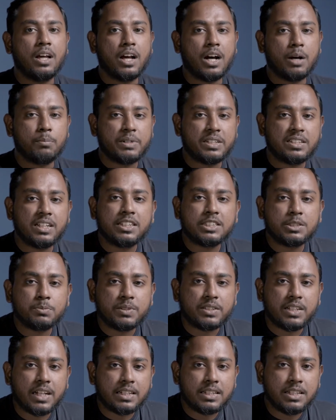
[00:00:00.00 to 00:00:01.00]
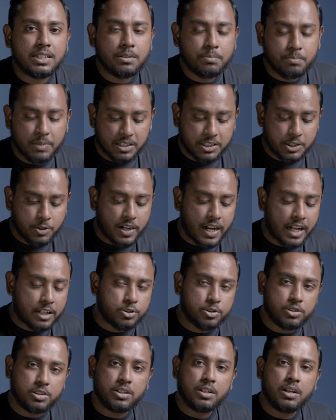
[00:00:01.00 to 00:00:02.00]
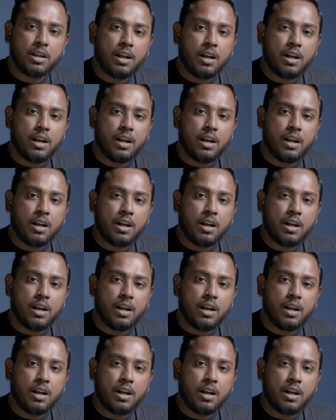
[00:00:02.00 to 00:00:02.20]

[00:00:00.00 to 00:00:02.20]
a bit intimidating, but you're actually